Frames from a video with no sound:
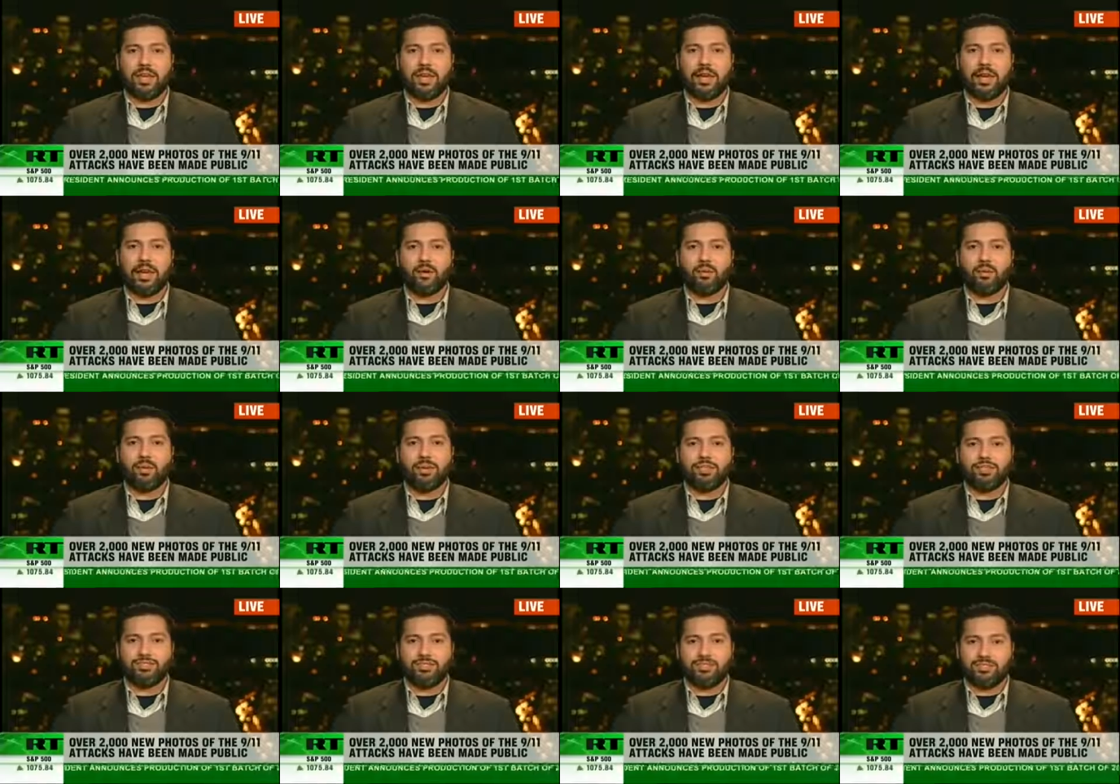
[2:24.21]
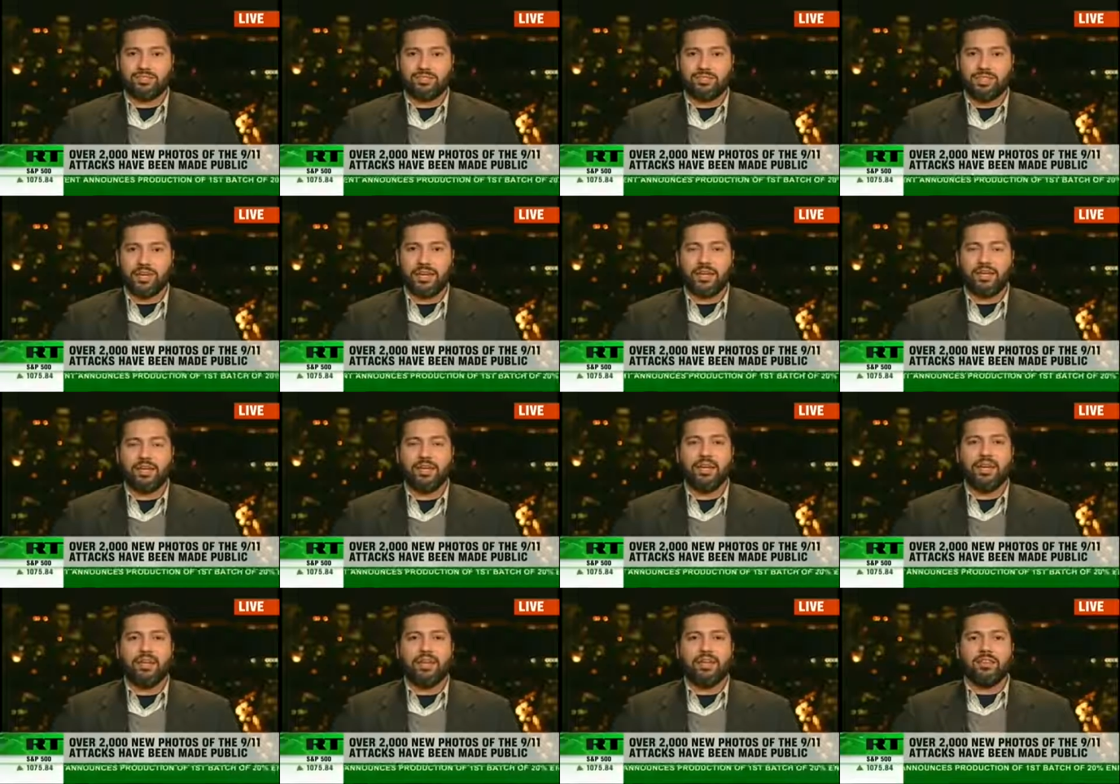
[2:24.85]
that eyewitnesses
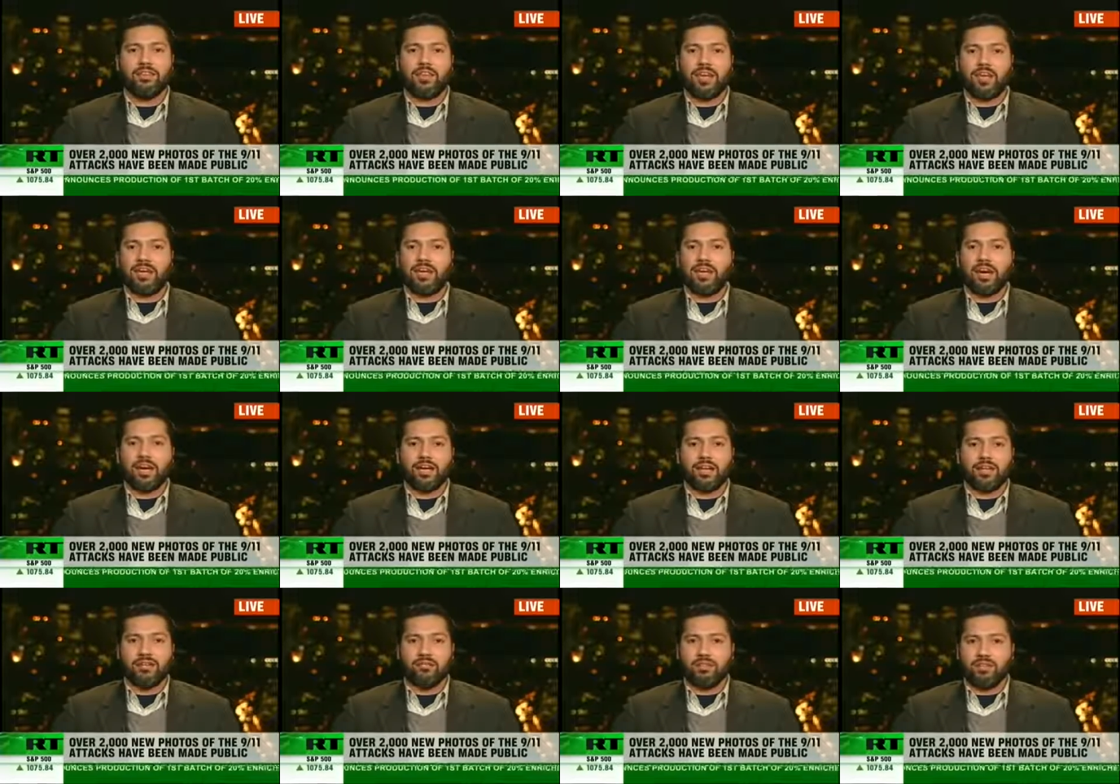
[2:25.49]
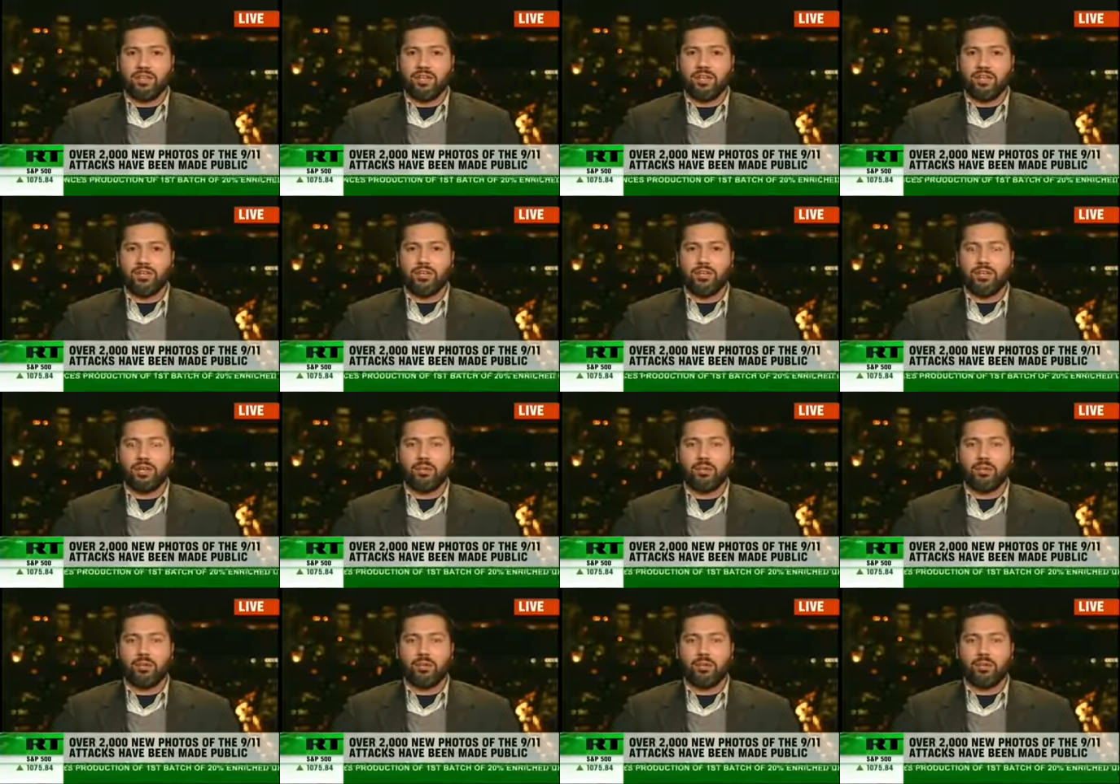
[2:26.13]
said that not even,